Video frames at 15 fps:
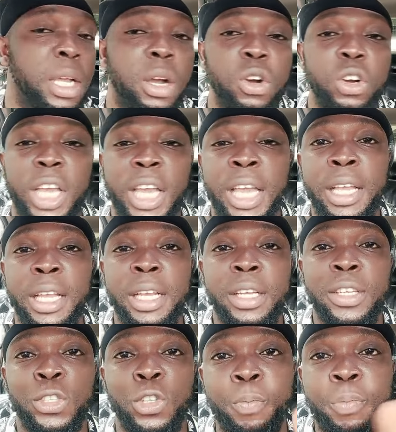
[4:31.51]
Okay?
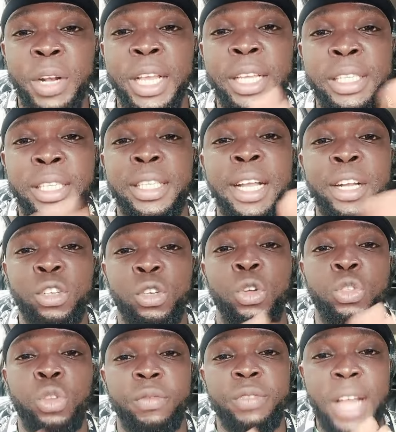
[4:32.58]
So please take
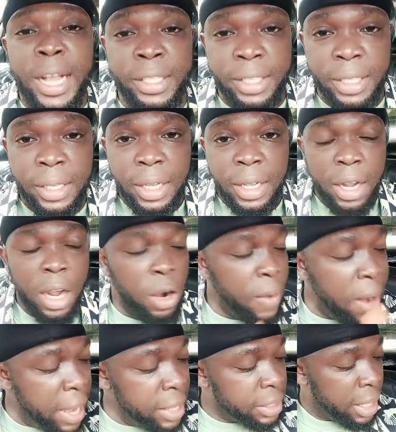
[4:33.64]
note of that. All
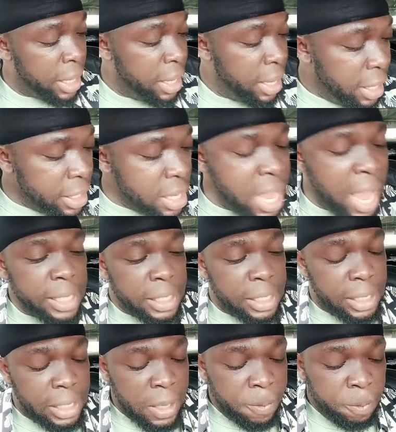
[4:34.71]
right.
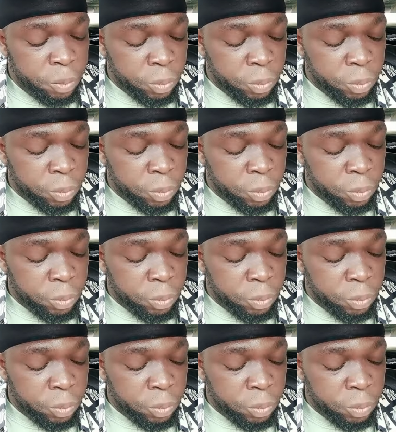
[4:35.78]
Yes.